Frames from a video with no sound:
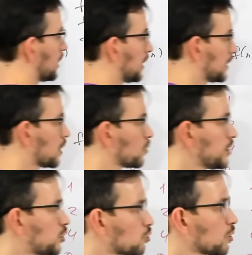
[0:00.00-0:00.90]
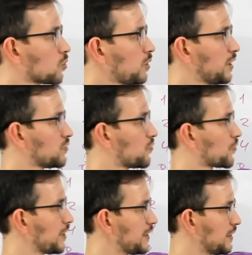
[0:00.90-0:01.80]
And now we need to calculate
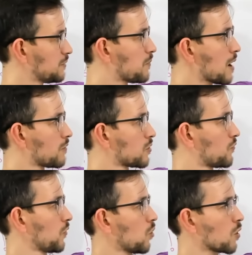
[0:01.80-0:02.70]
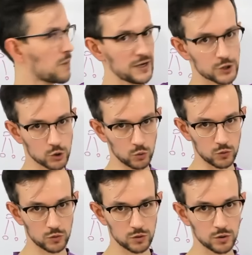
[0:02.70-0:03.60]
3 in power of log base 2.
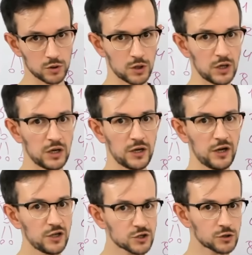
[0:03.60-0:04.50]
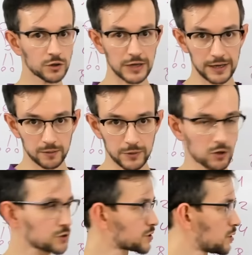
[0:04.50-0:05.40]
It's not n
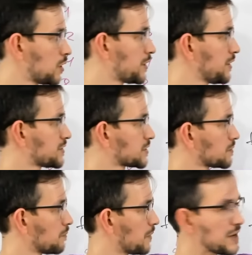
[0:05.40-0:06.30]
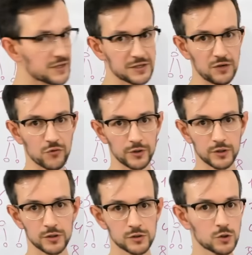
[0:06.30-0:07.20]
because this base is
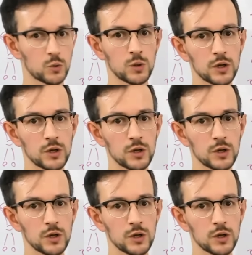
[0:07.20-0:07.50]
different. So